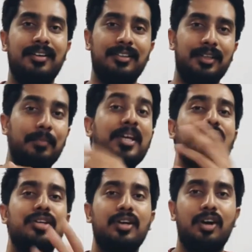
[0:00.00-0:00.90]
the
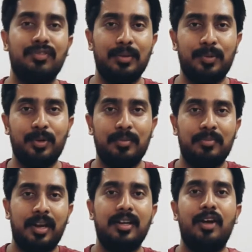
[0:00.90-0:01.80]
meter of the poem.
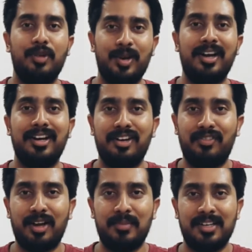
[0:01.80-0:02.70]
And how do you
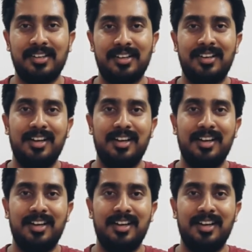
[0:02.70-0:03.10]
identify meter?